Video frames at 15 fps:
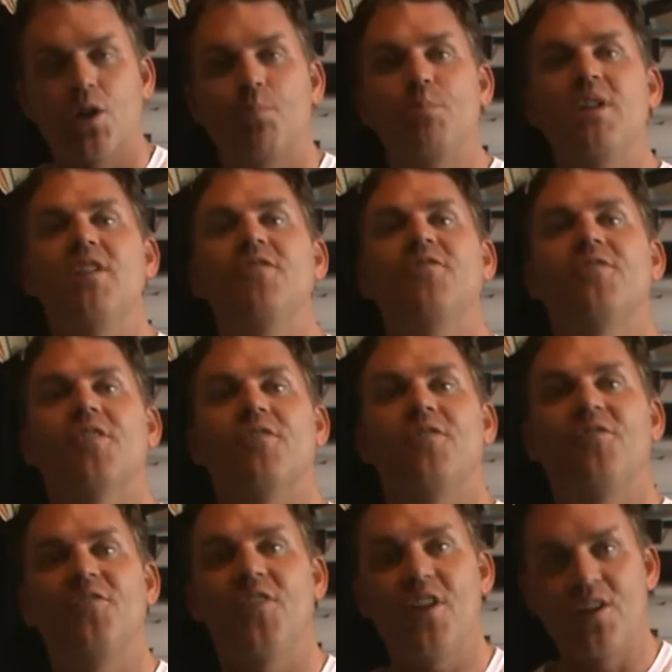Be
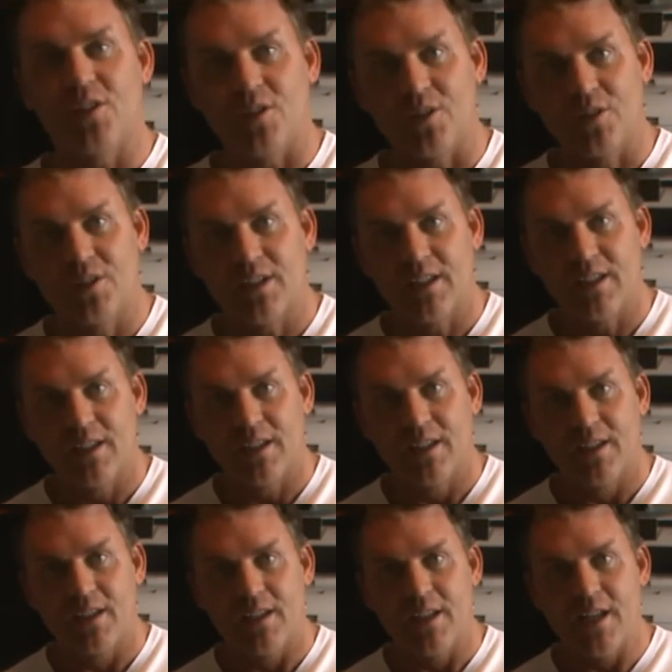fulfilled
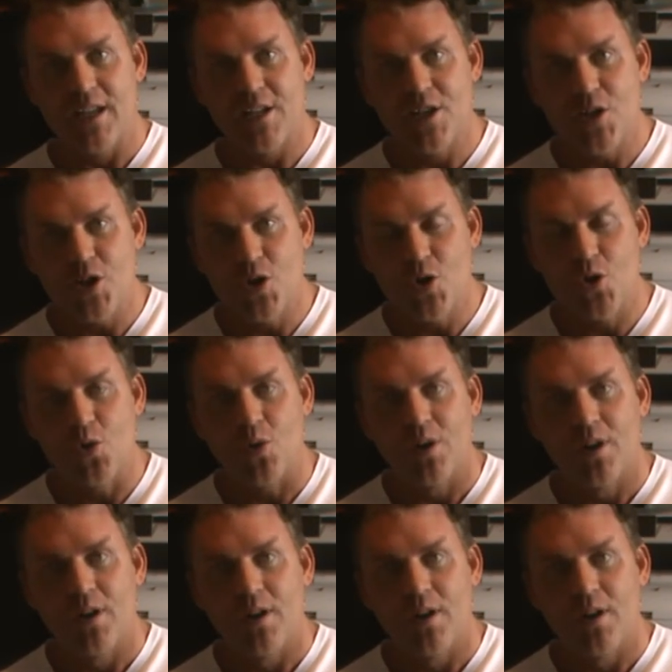in you.